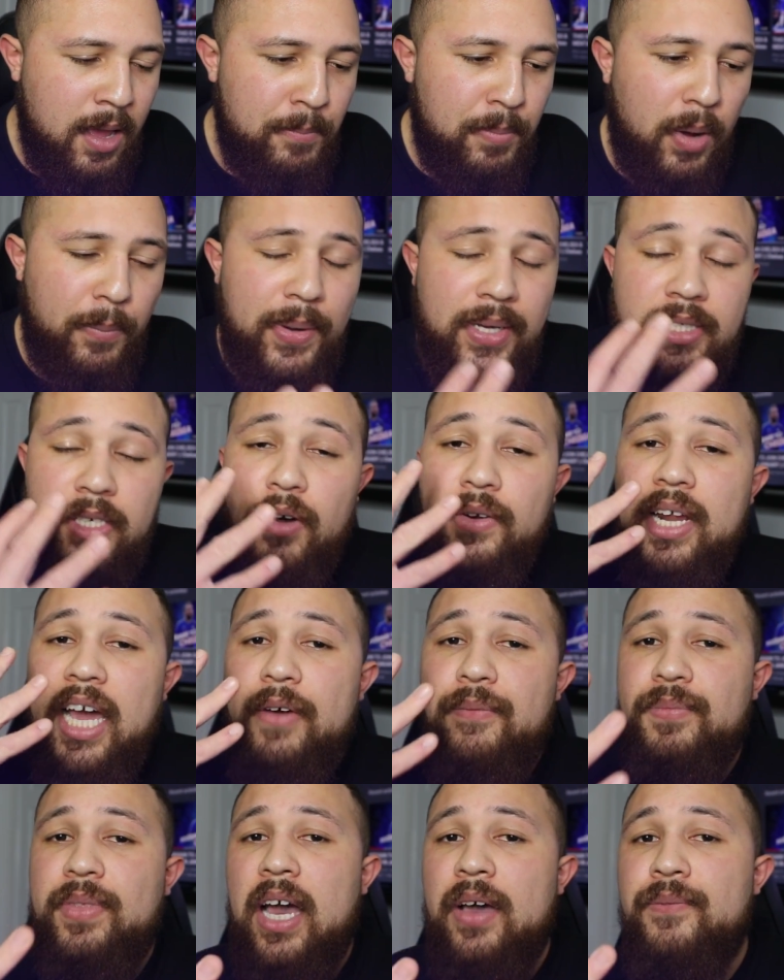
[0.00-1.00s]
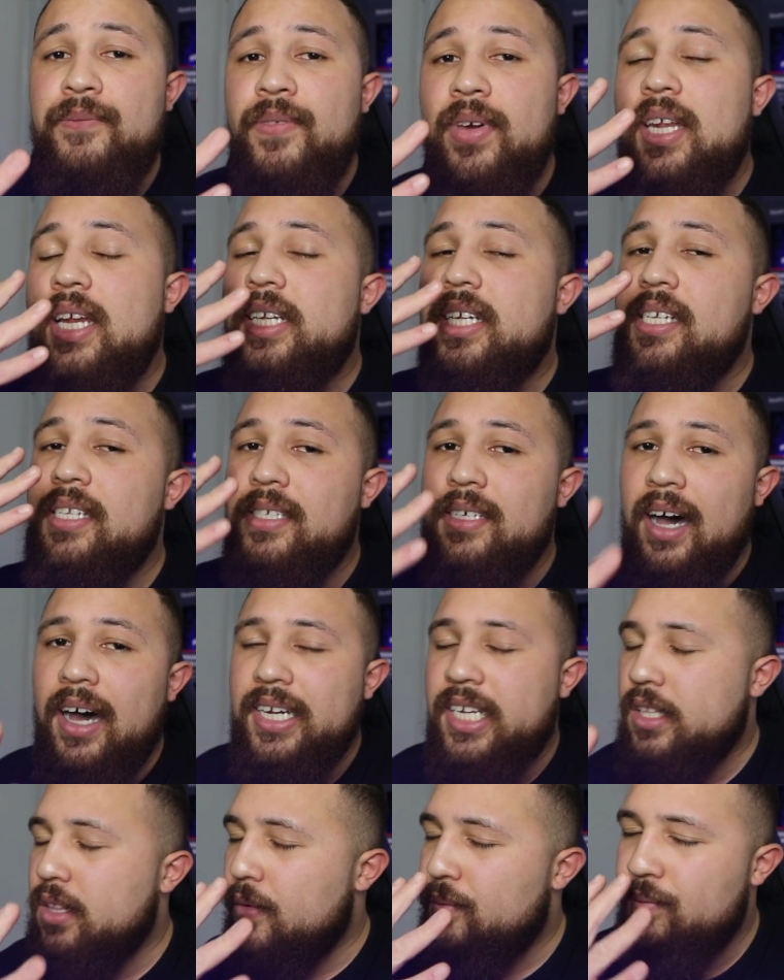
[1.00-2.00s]
but we don't have that finishing
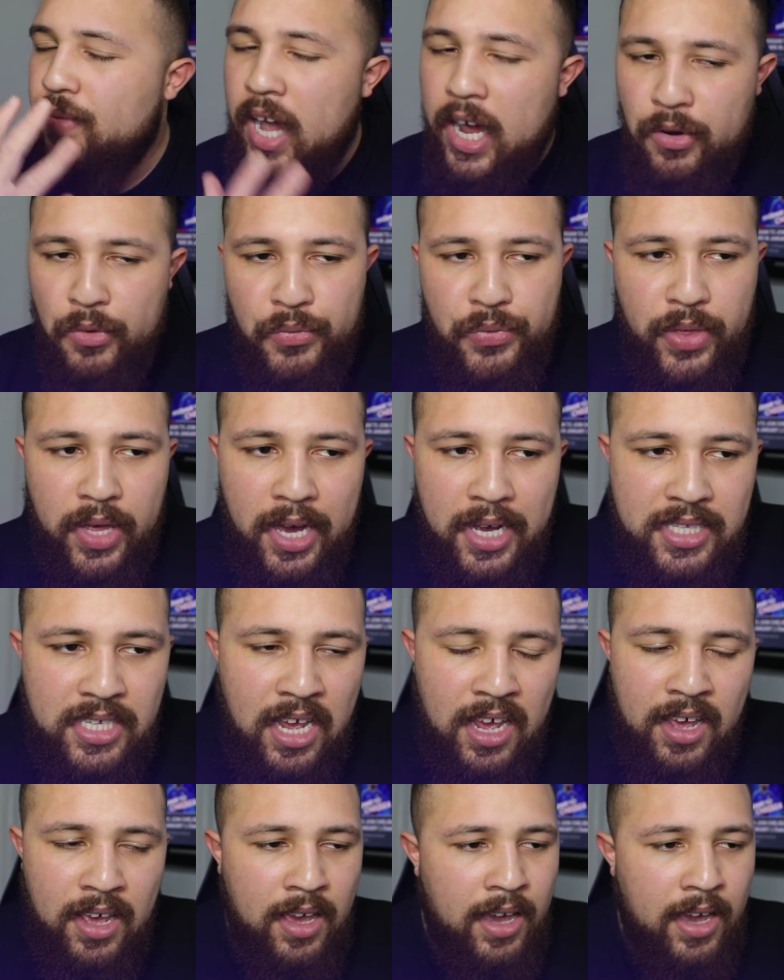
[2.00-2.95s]
touch in the final third.